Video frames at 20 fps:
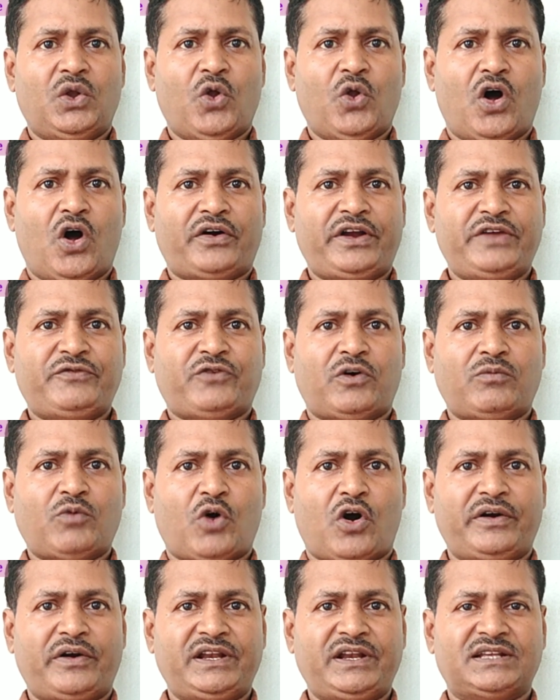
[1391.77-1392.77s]
Law
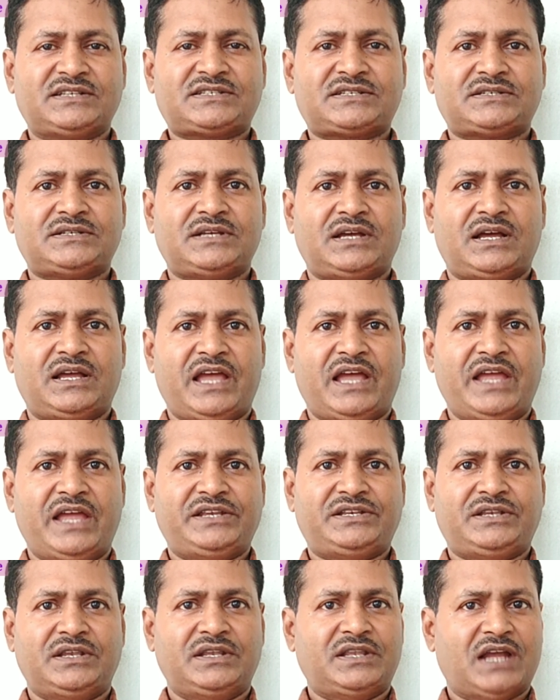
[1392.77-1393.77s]
Reform Ordinance
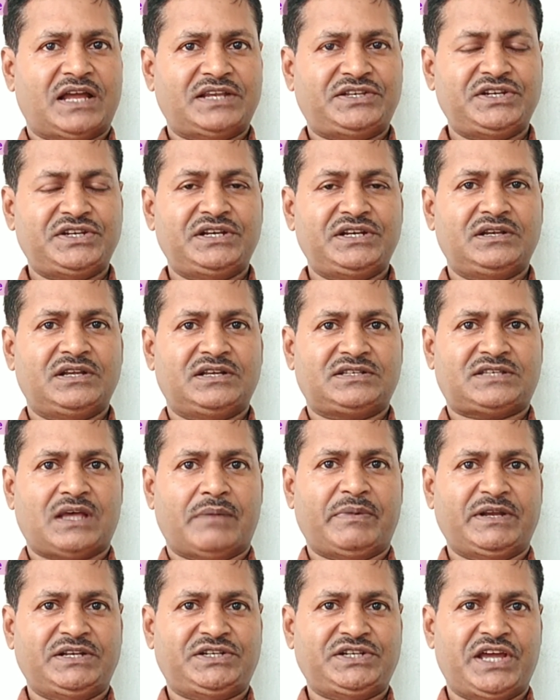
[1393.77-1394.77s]

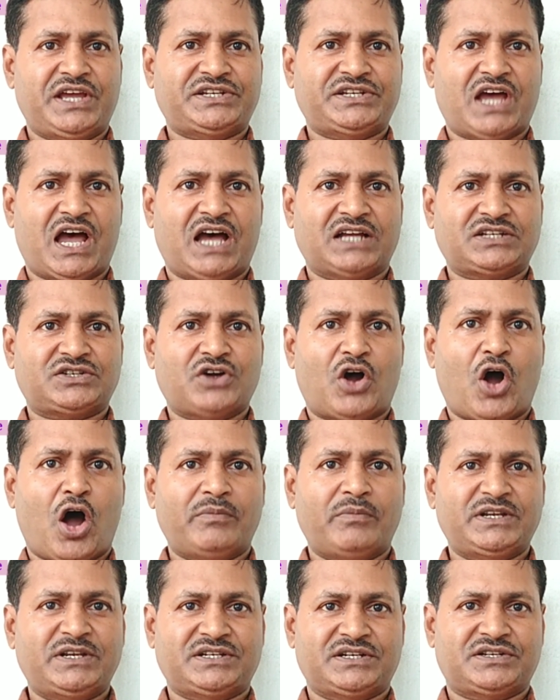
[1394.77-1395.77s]
1978 had
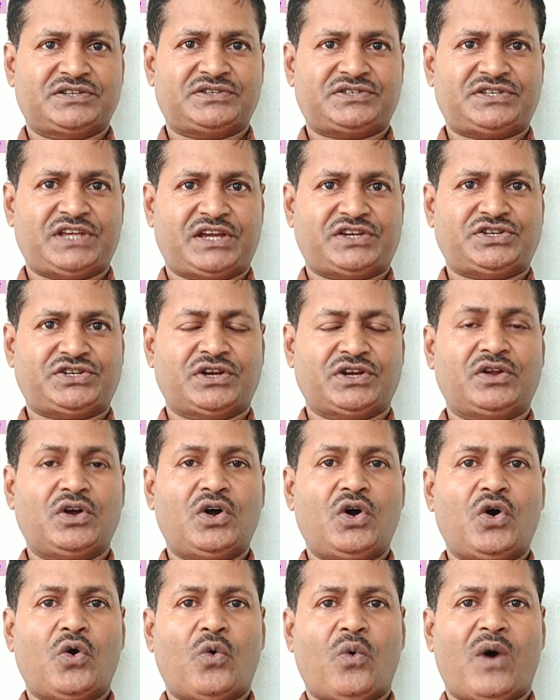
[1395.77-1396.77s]
omitted
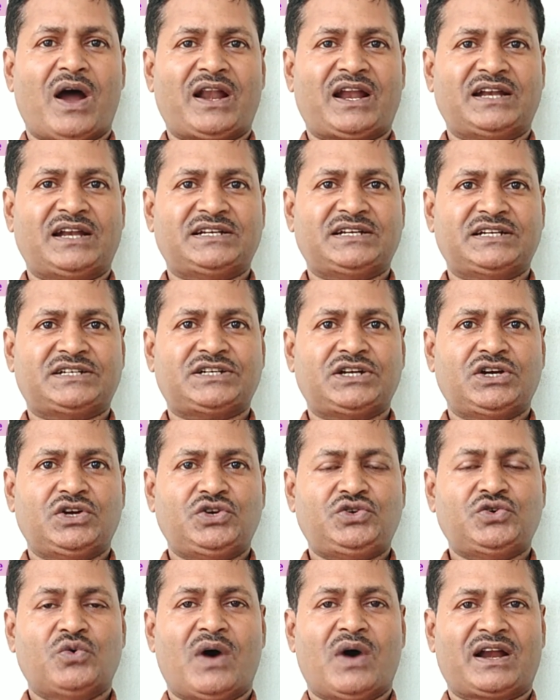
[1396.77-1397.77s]
Section 100
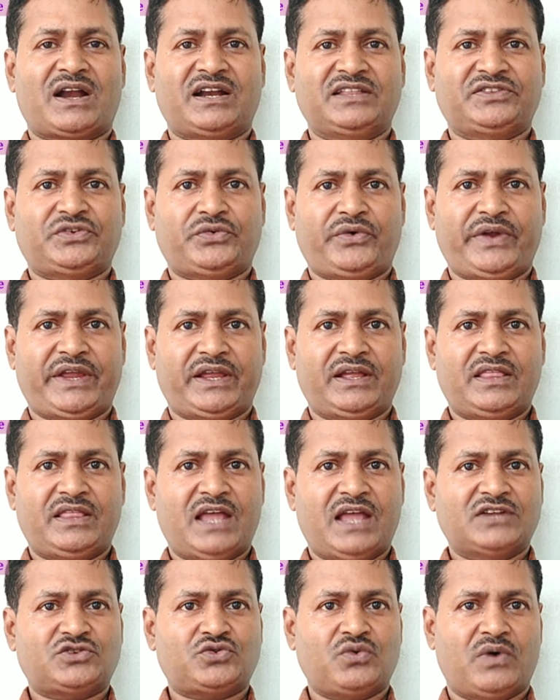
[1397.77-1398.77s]
to 103.
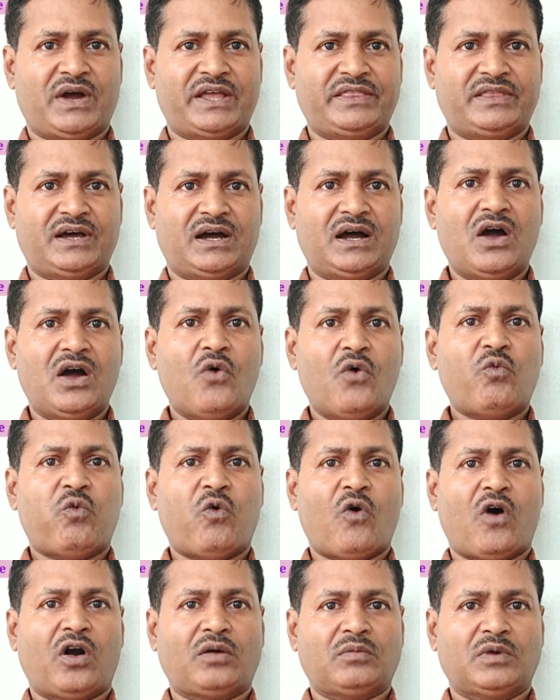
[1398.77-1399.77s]
That's why the
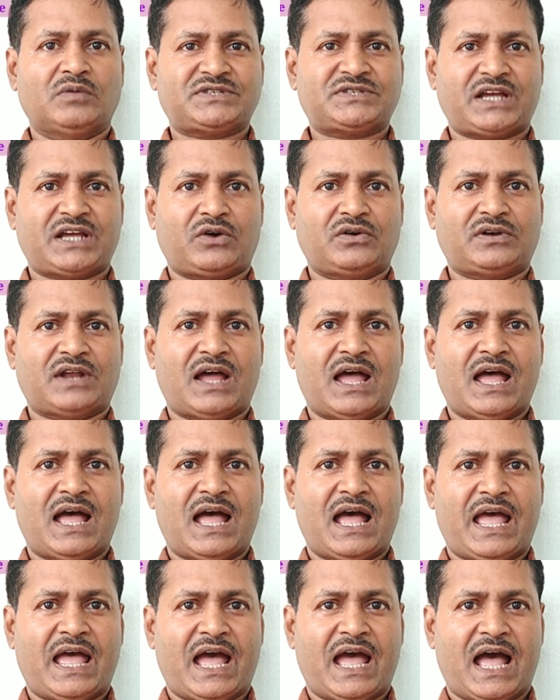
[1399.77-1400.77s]
form of second
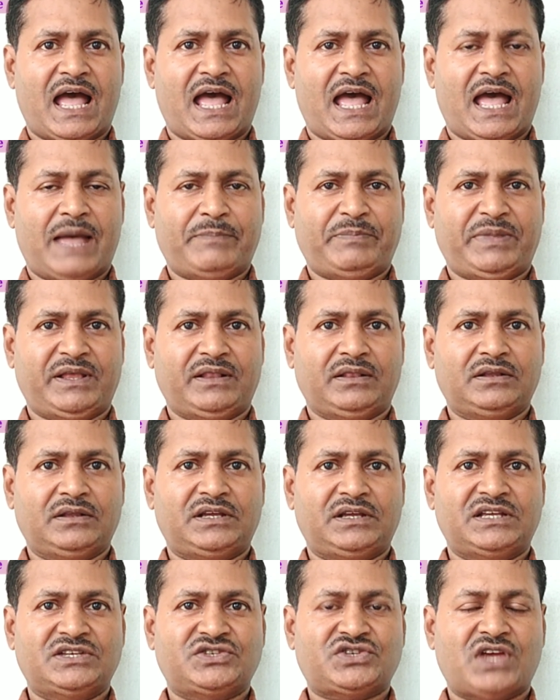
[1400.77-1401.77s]

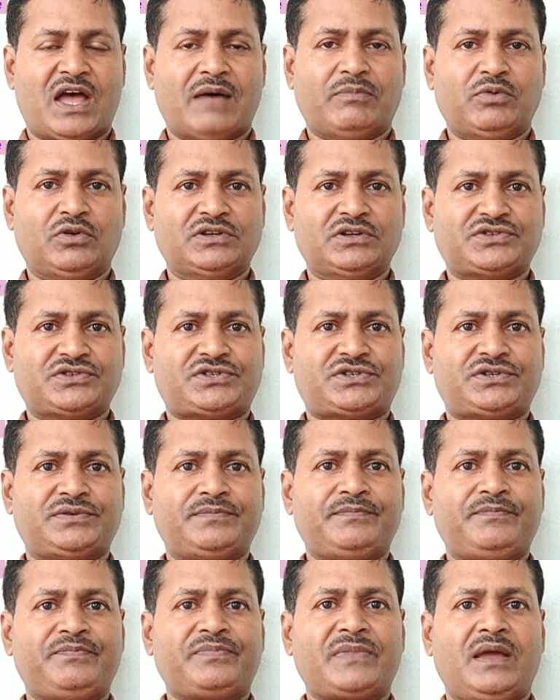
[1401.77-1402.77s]
appeal is
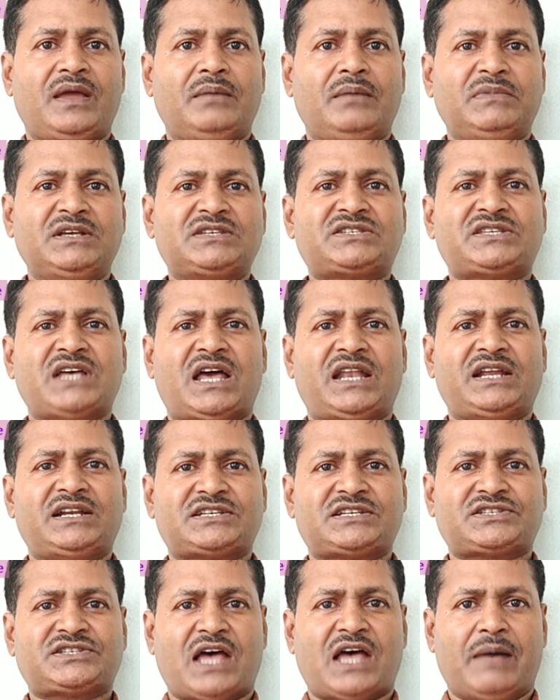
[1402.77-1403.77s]
abolished.
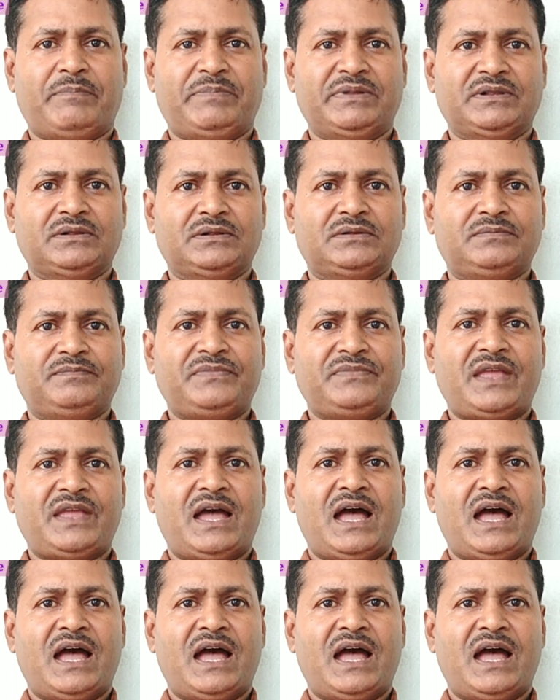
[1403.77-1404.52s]
Miscellaneous appeal.